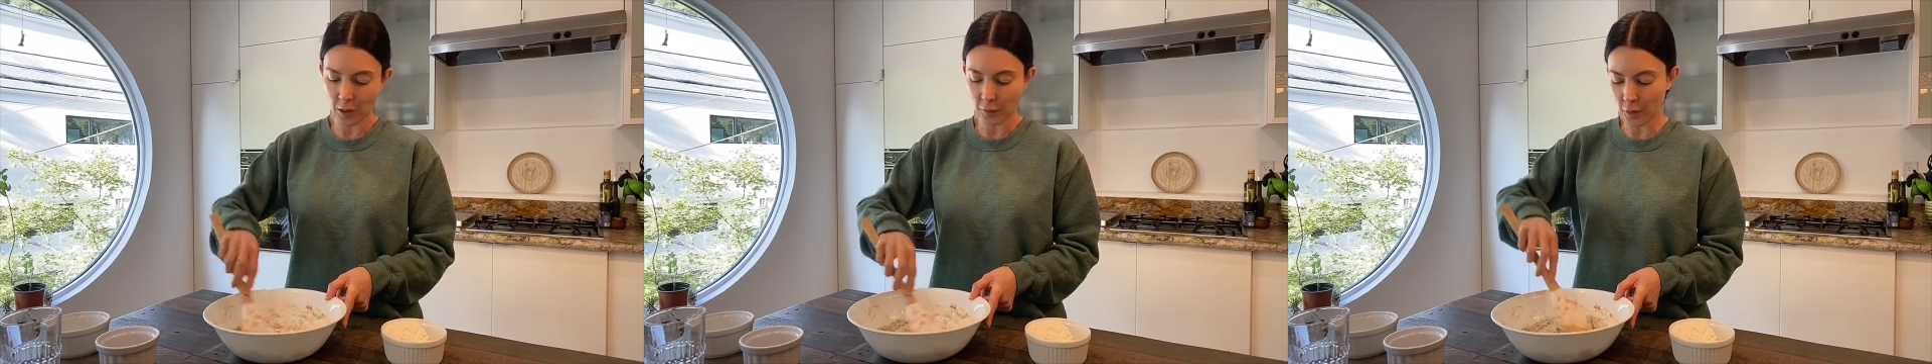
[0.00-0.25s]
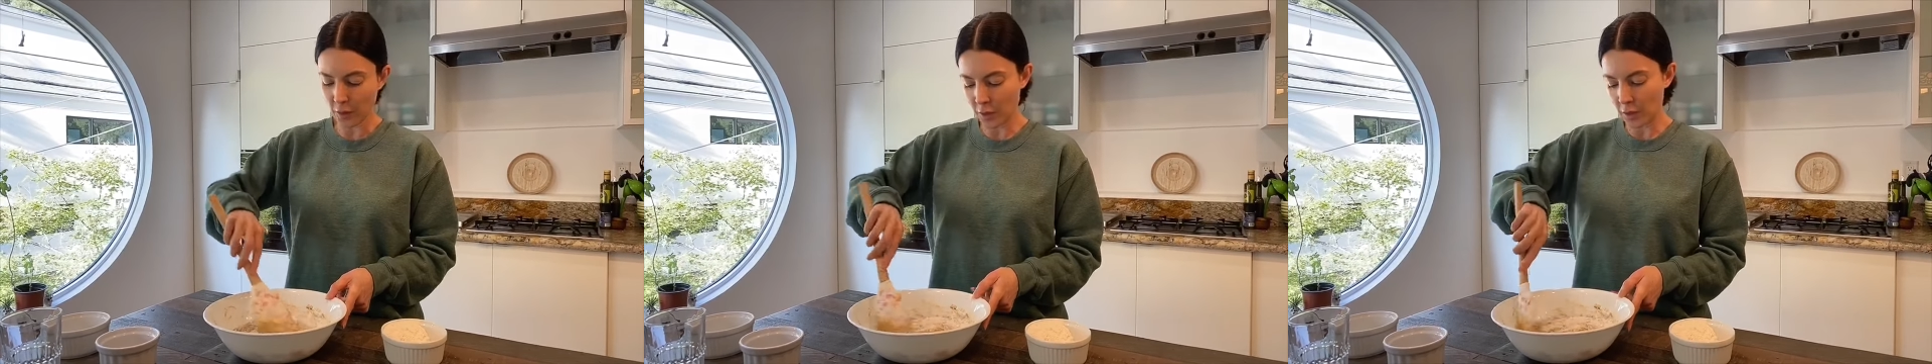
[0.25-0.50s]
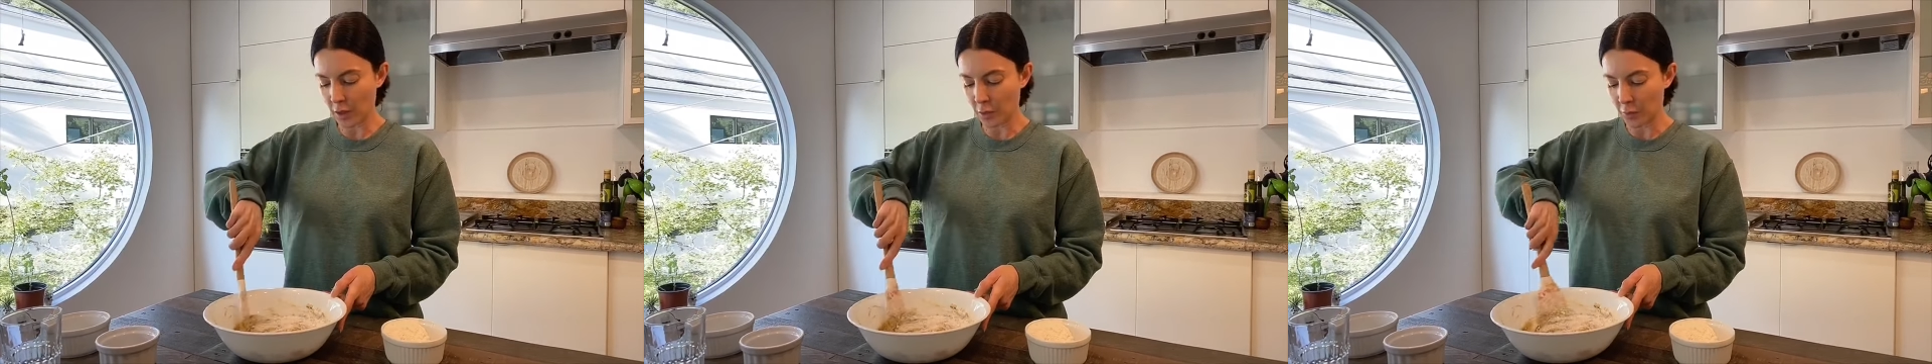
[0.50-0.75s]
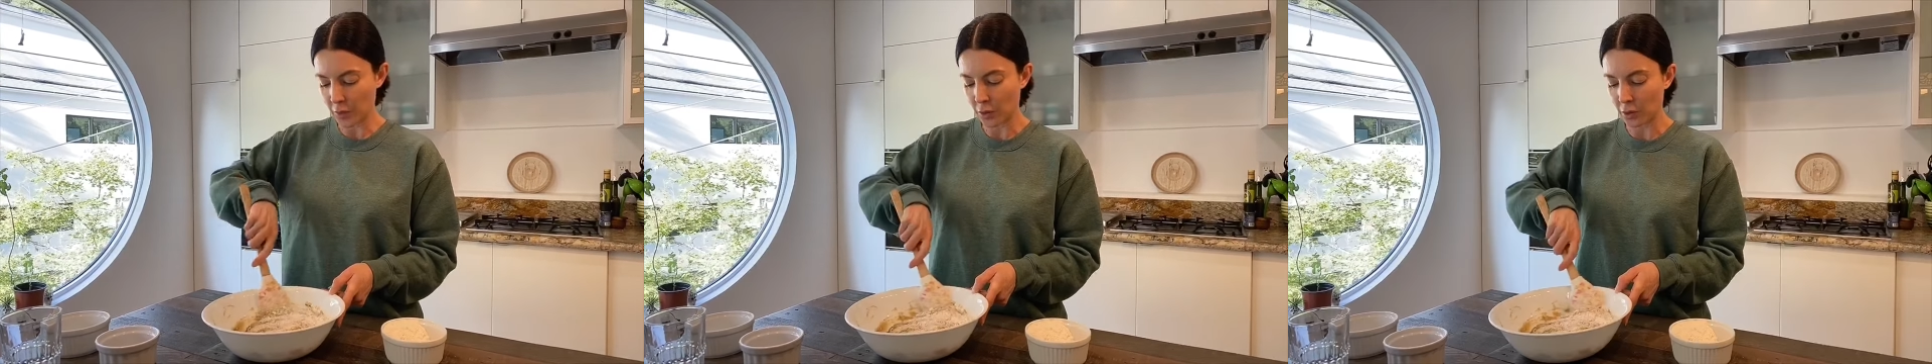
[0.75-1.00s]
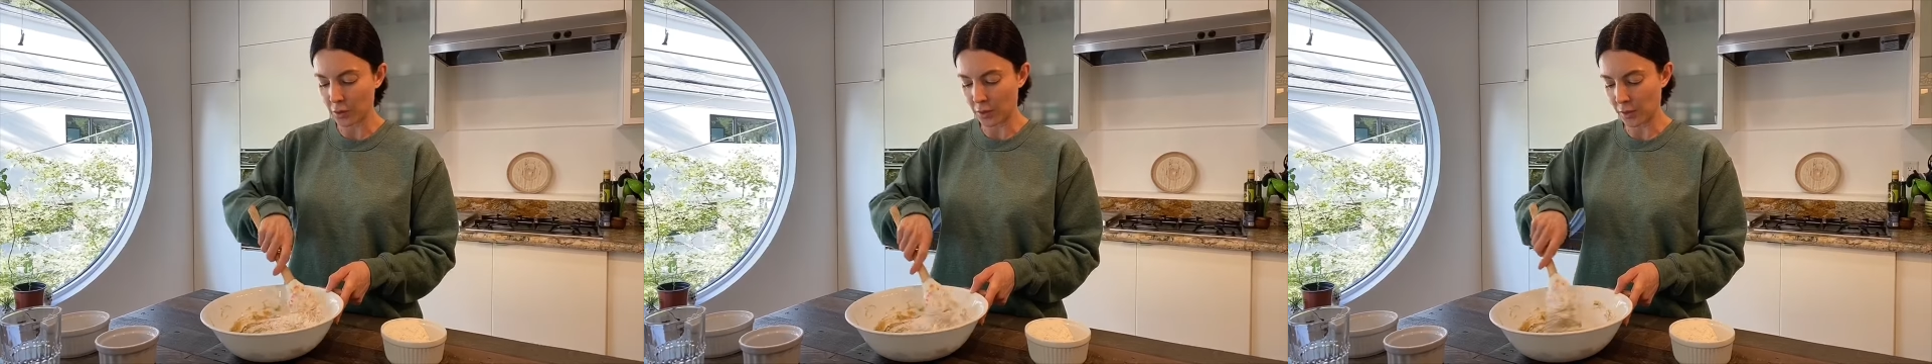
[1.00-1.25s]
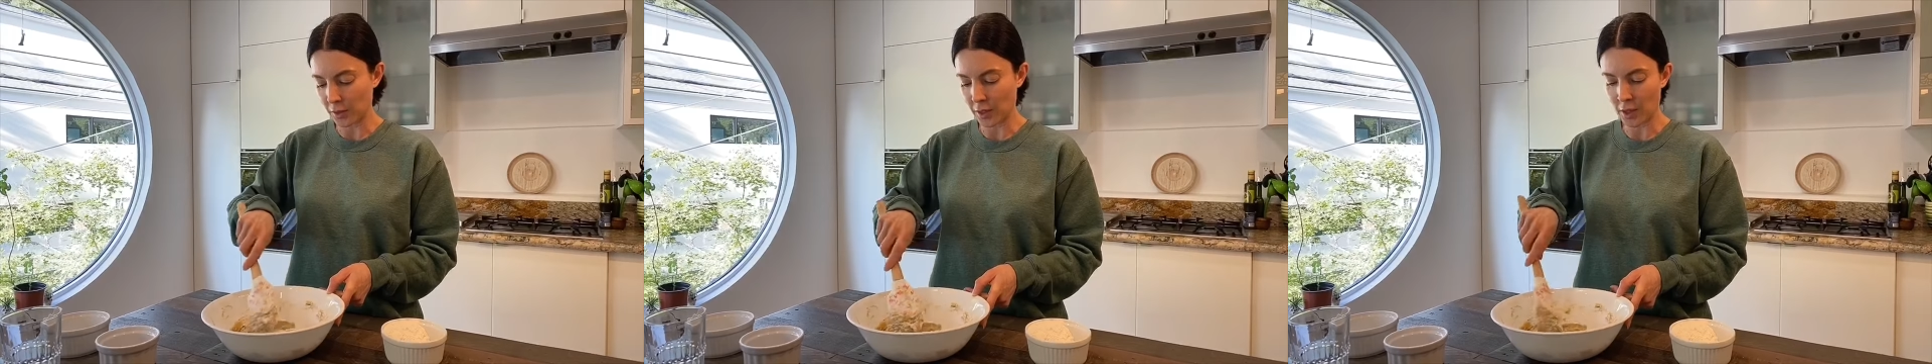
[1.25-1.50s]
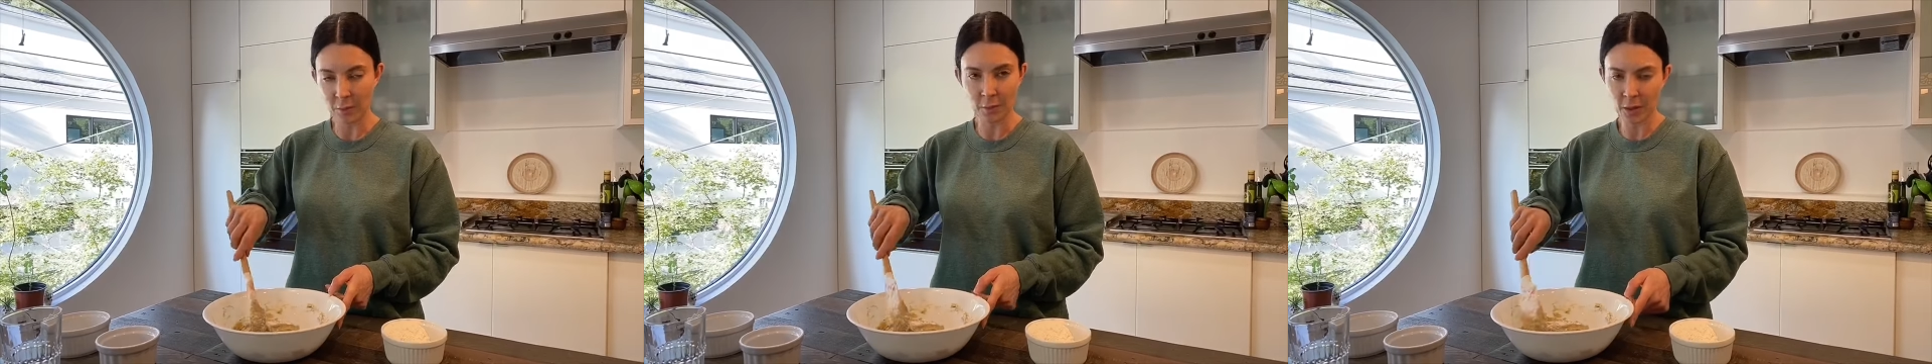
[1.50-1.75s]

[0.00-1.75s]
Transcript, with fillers: I feel like the end result's the same.